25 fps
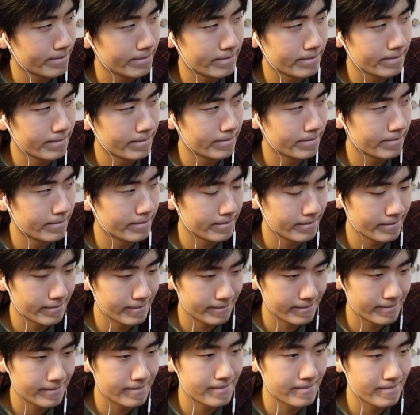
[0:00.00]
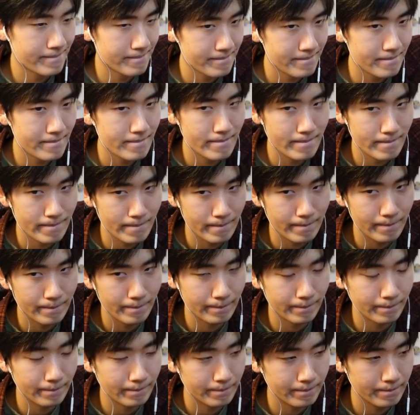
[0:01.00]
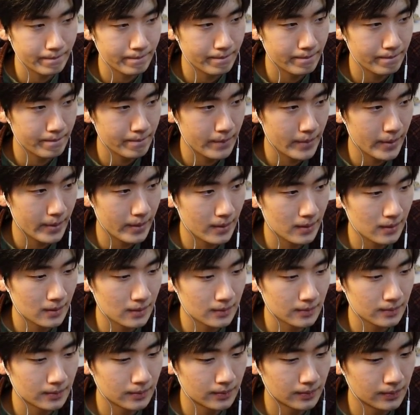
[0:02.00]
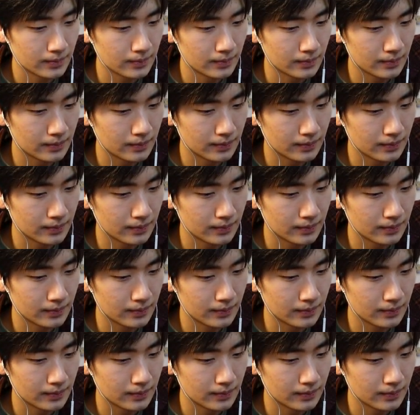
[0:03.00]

No words are spoken by the person on screen.